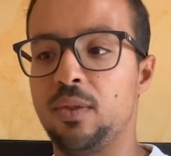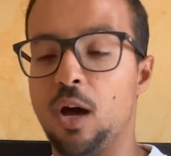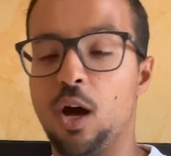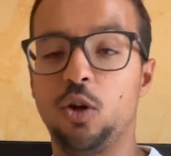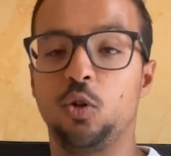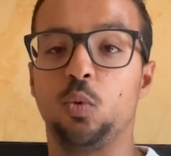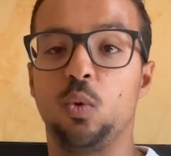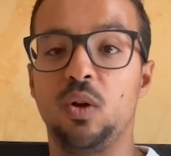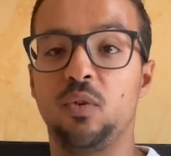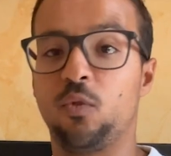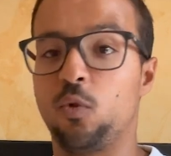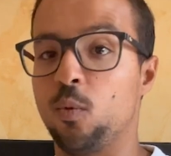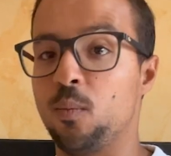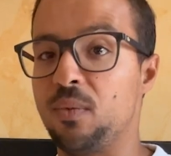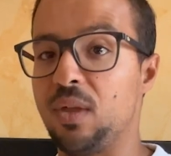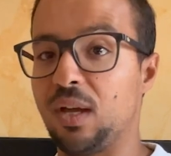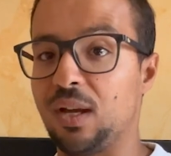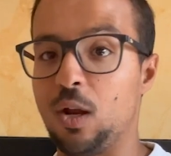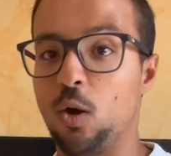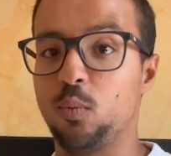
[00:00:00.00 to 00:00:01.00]
the hardware
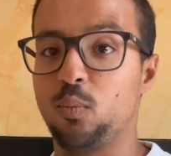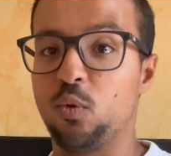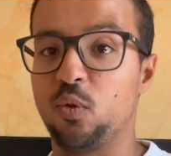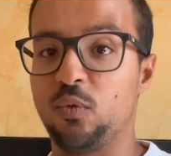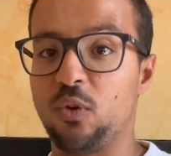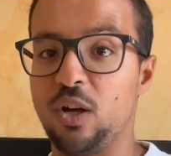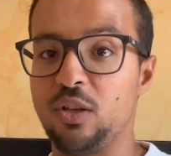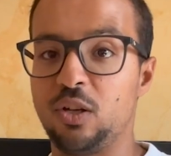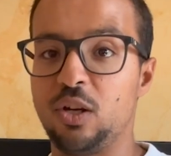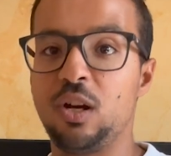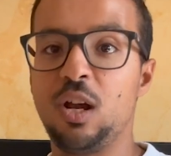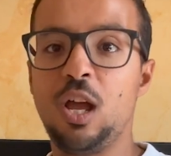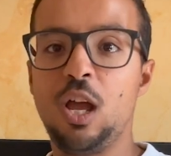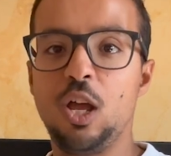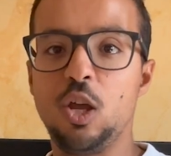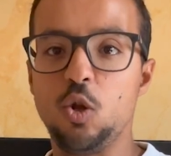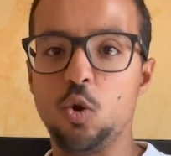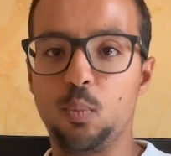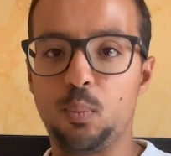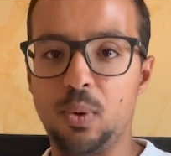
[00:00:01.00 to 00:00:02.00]
from the cloud provider
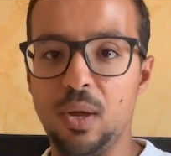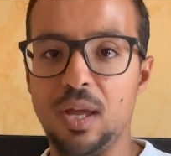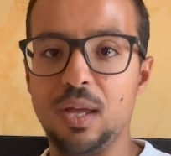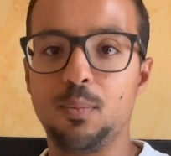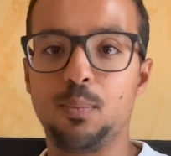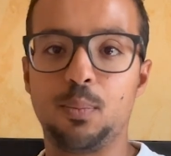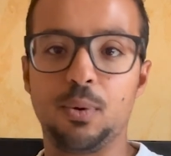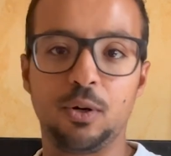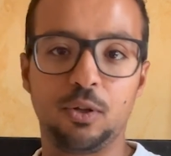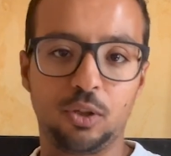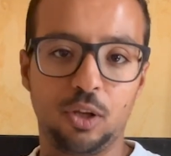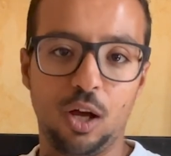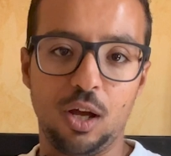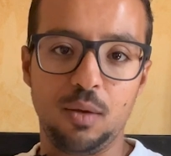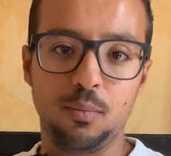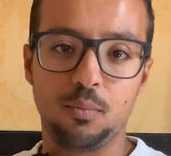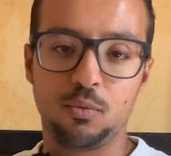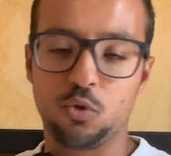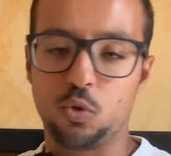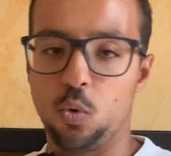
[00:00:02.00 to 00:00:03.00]
you pay per
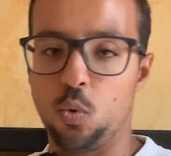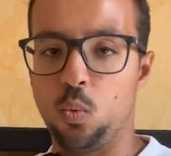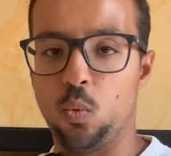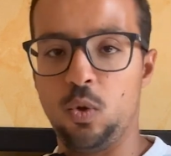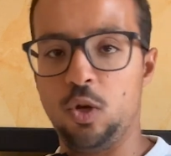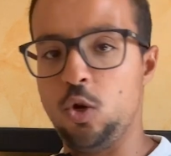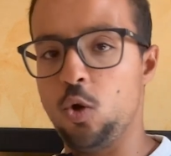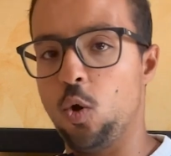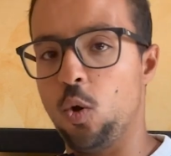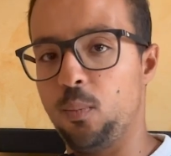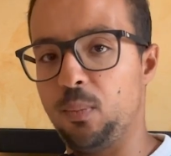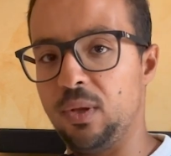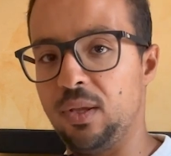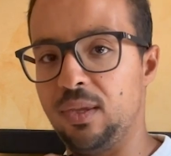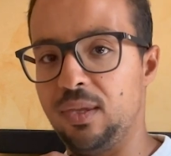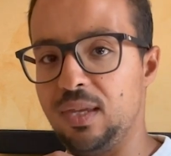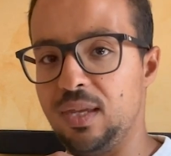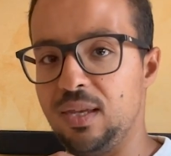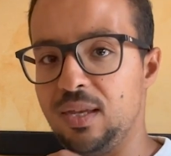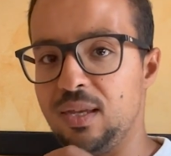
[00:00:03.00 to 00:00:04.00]
time so when you
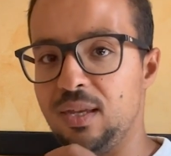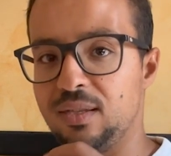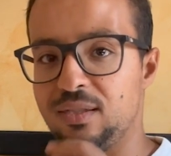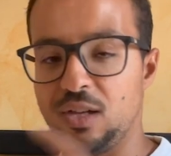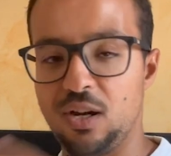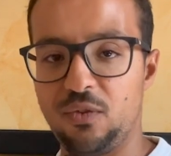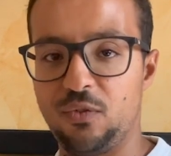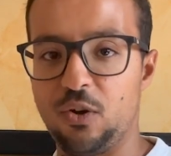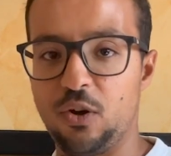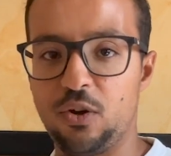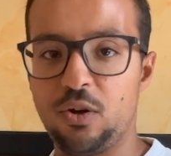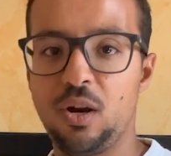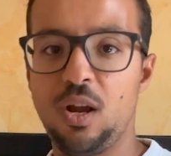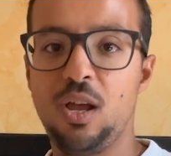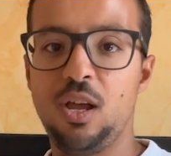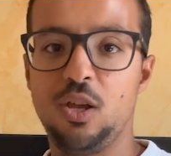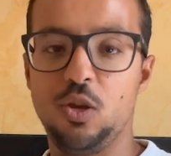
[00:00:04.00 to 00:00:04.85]
open the server